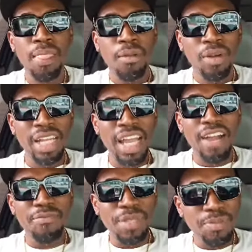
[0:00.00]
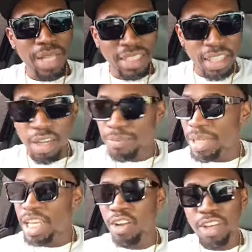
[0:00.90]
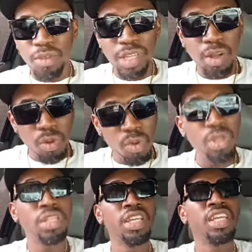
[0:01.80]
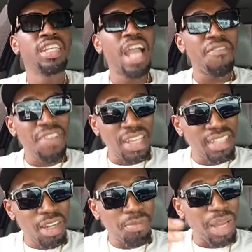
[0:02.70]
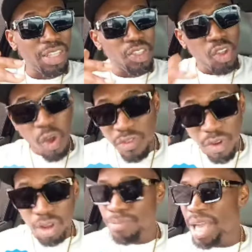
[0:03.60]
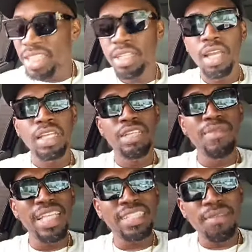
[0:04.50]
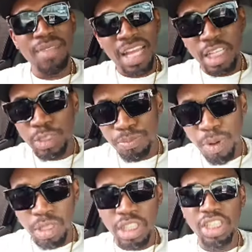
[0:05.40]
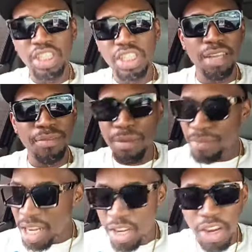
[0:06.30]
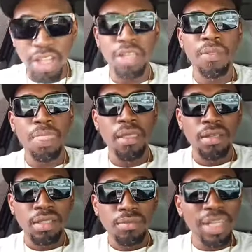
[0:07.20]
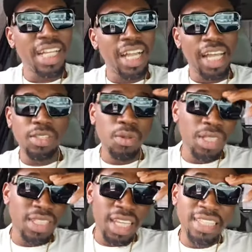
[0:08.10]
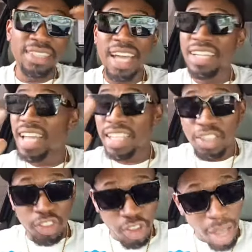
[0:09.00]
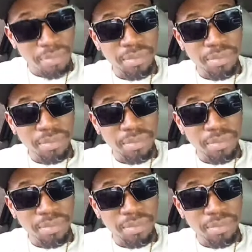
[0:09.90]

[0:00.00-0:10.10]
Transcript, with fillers: Or then have people sit down and you're going with your own. You have to sit down on tough old bench. The bench them now sponge, the chair them now modern. Medical associate standards drop.